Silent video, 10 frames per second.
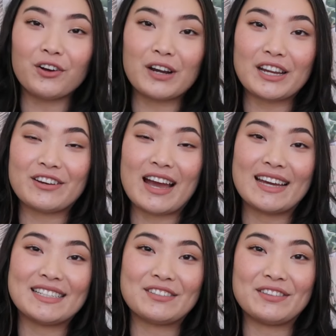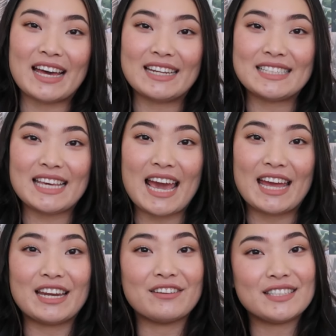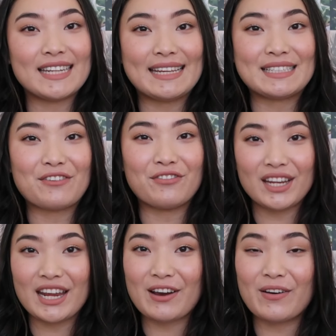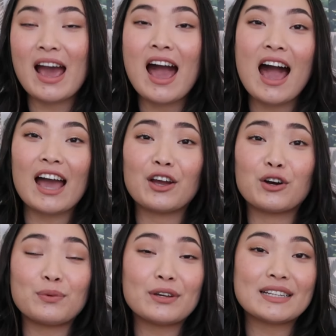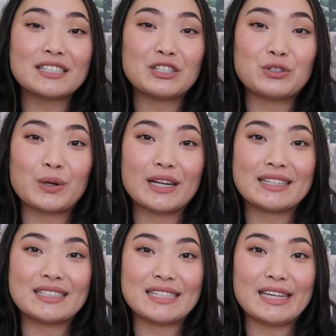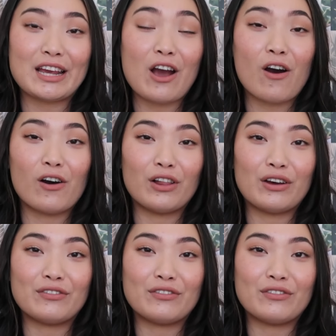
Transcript: Alright you guys, so that is the end of today's video. I hope you guys enjoyed seeing all